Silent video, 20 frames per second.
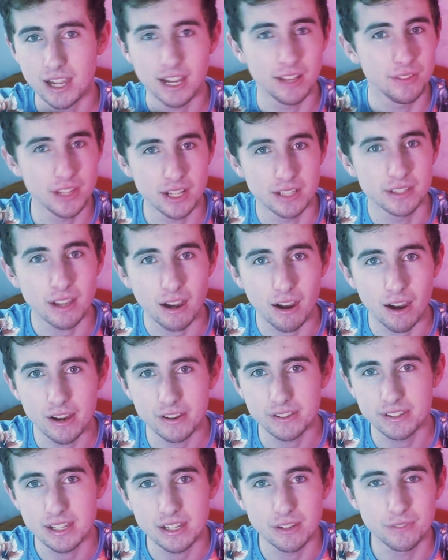in the
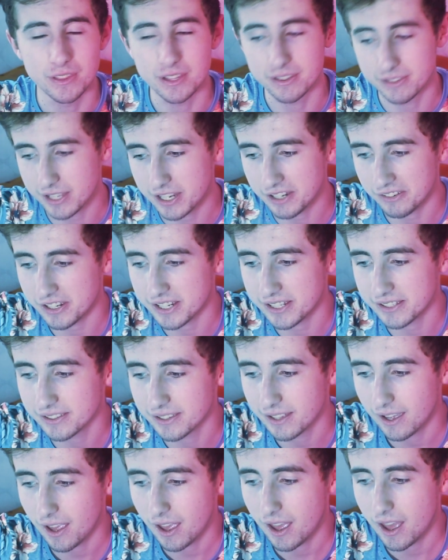entirety of the series,